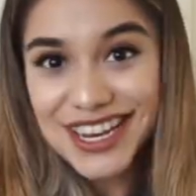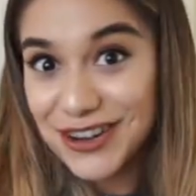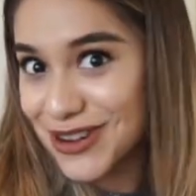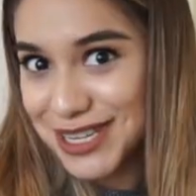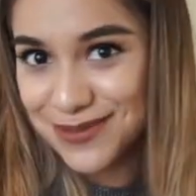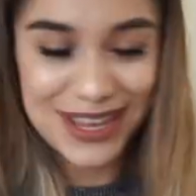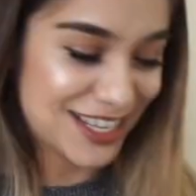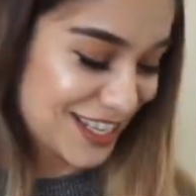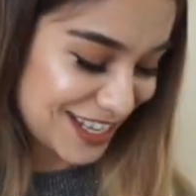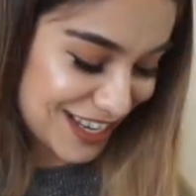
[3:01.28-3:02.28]
like
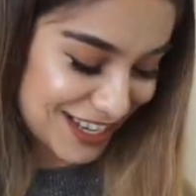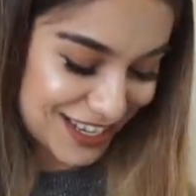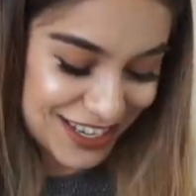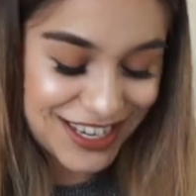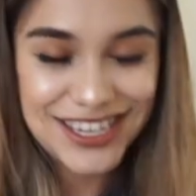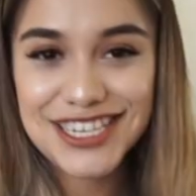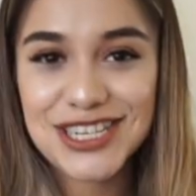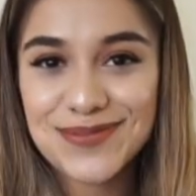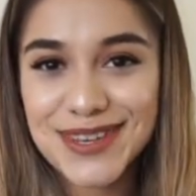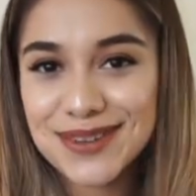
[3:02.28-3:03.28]
Christmas.
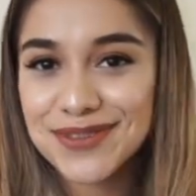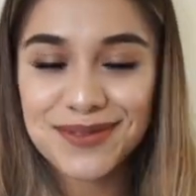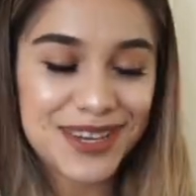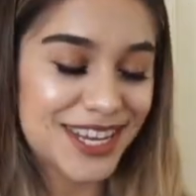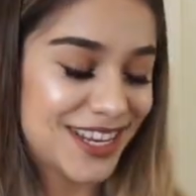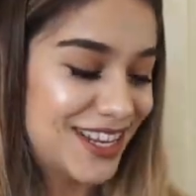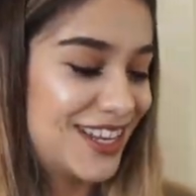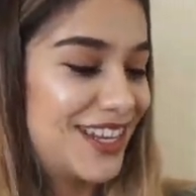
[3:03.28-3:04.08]
To me, for me.